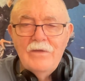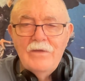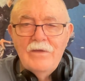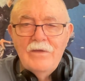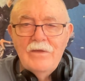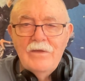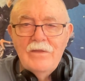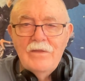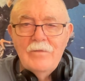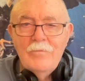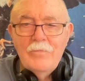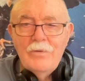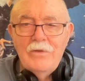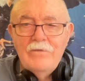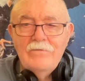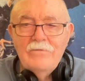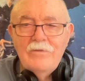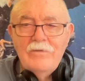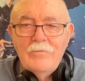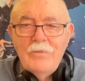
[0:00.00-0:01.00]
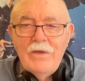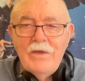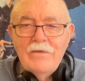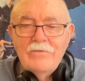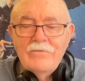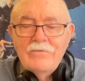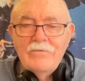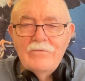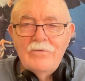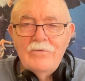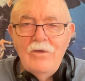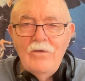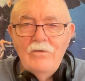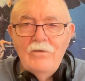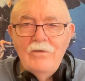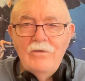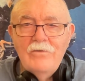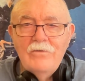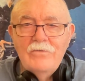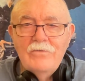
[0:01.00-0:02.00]
And the peace that passes all
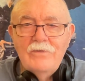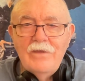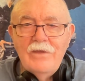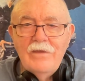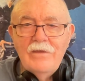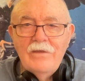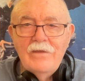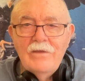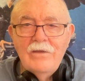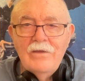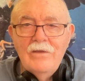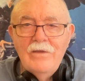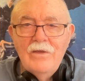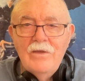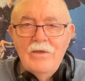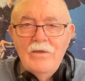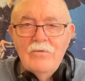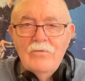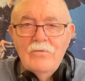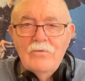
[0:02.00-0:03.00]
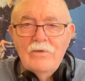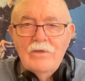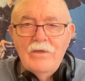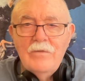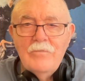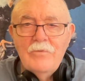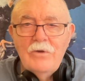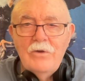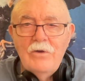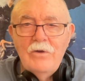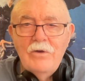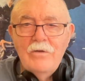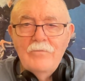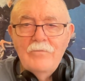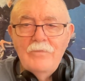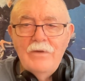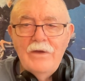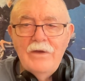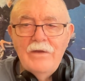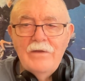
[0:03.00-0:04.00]
understanding will keep your heart and
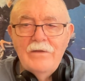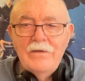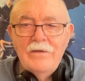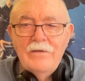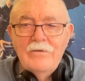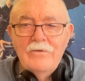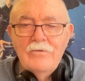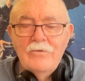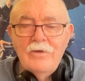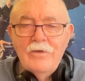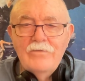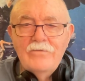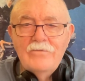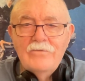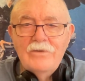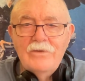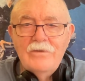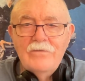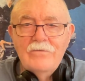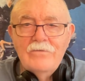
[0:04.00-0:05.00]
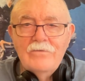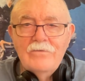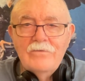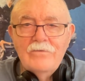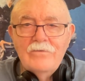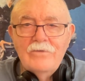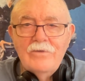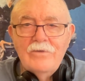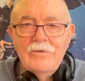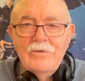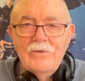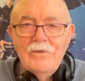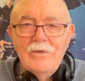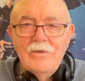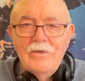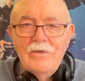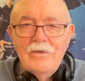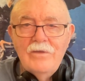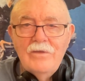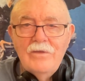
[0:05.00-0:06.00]
mind in Christ Jesus.
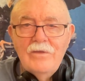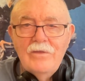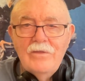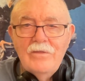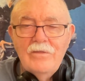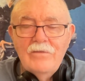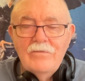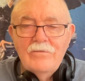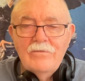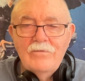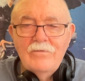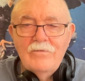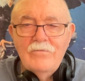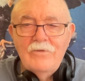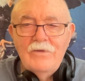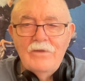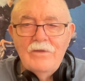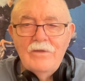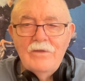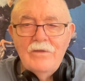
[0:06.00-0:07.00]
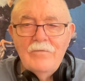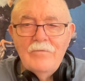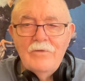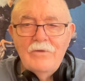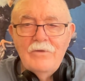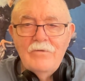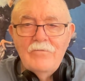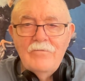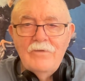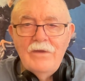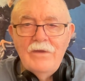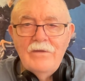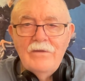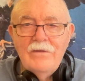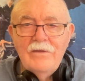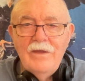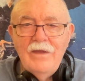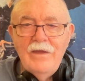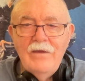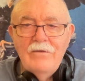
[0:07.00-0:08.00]
This is the Vietnam Era Vet,
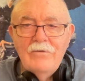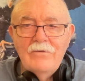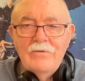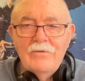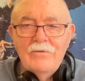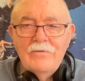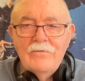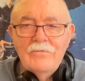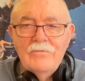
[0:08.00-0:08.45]
out.